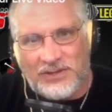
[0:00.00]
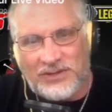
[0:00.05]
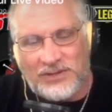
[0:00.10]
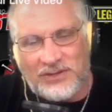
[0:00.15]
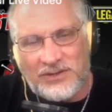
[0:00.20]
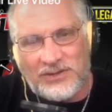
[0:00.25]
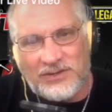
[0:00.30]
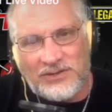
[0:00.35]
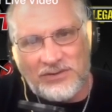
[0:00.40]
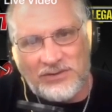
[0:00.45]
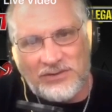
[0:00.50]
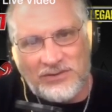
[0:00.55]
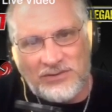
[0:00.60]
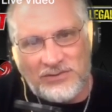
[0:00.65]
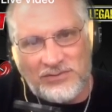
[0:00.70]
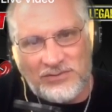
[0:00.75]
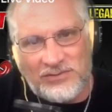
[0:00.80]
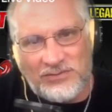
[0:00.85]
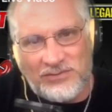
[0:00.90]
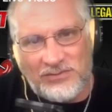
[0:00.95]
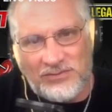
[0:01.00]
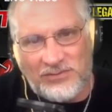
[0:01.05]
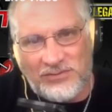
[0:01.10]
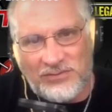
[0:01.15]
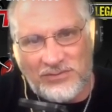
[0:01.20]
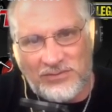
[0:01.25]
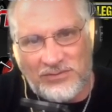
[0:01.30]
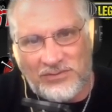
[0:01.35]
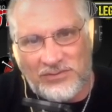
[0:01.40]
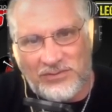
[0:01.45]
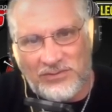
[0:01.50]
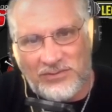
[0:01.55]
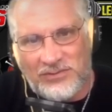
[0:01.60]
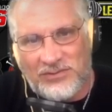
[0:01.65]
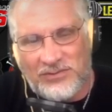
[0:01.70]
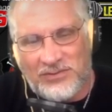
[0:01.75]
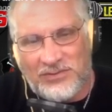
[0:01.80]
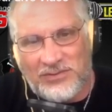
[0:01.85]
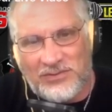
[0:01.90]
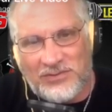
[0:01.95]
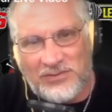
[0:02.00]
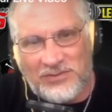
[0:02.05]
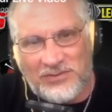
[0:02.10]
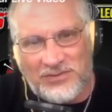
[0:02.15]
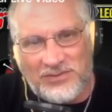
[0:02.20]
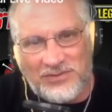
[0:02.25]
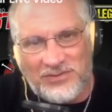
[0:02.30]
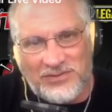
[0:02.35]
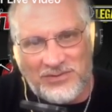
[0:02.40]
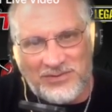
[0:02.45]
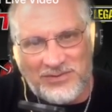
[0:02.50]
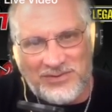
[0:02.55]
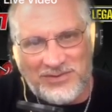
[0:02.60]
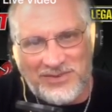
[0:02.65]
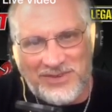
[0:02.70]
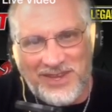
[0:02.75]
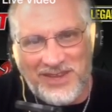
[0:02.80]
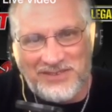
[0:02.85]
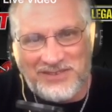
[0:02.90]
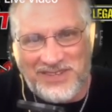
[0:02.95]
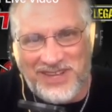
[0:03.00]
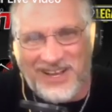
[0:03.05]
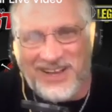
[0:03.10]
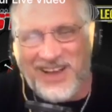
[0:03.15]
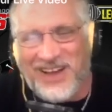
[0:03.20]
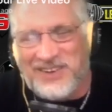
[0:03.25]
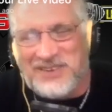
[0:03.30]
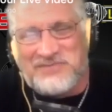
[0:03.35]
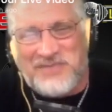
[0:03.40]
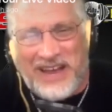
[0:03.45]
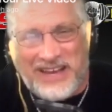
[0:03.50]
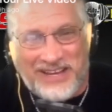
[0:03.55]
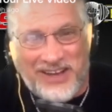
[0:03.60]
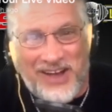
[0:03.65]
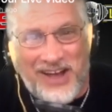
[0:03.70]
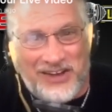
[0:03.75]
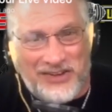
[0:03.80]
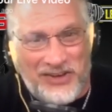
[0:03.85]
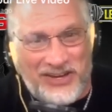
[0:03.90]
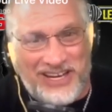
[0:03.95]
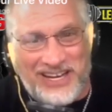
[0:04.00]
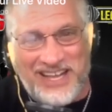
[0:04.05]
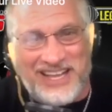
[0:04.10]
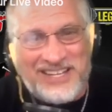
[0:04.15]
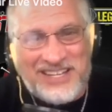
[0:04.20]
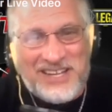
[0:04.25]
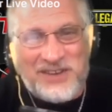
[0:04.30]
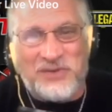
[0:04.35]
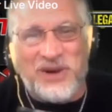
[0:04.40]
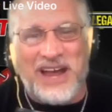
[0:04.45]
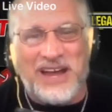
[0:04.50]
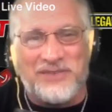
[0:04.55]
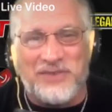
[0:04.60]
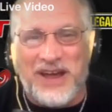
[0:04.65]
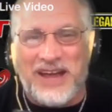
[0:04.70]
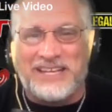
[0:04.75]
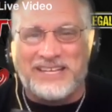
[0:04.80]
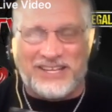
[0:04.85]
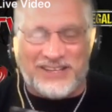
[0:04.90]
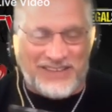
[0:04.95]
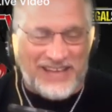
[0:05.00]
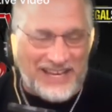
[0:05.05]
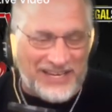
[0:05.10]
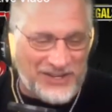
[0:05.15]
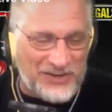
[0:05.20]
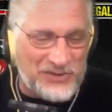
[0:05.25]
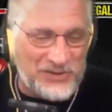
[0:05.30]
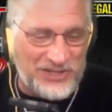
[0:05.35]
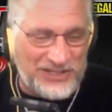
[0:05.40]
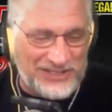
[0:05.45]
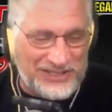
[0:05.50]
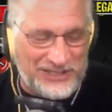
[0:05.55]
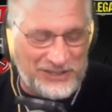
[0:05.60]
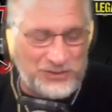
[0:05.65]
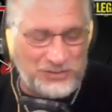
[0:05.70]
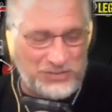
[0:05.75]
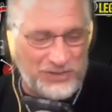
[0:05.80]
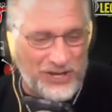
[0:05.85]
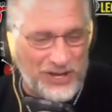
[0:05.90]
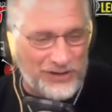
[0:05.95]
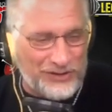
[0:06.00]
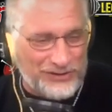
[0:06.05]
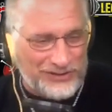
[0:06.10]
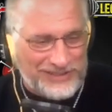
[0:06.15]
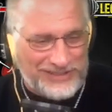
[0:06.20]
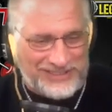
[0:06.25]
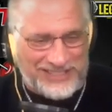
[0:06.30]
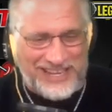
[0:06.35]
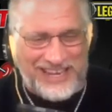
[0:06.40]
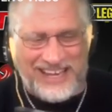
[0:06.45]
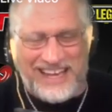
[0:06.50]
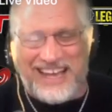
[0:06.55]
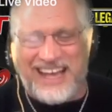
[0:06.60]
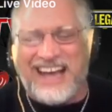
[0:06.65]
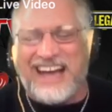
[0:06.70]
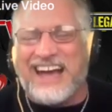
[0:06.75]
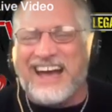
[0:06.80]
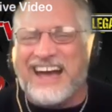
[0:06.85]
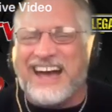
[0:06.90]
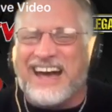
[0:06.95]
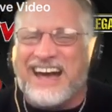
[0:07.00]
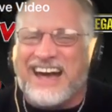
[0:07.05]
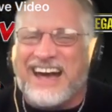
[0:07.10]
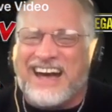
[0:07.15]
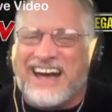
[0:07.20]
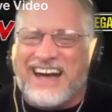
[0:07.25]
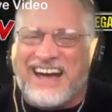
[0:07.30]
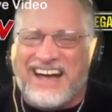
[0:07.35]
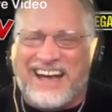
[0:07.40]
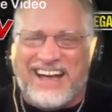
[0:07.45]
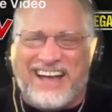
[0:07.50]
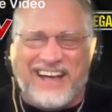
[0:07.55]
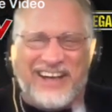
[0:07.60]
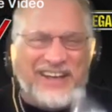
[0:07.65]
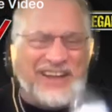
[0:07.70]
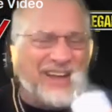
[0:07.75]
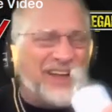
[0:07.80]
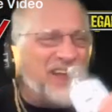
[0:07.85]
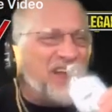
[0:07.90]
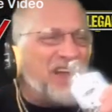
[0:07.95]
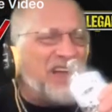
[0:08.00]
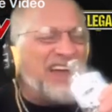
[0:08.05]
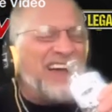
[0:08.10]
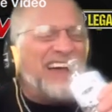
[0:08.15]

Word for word: Okay. I don't know. Right. Let me just see who Jason did. Oh who was God, the first one? Wait, wait till that Google explodes. Yeah, no.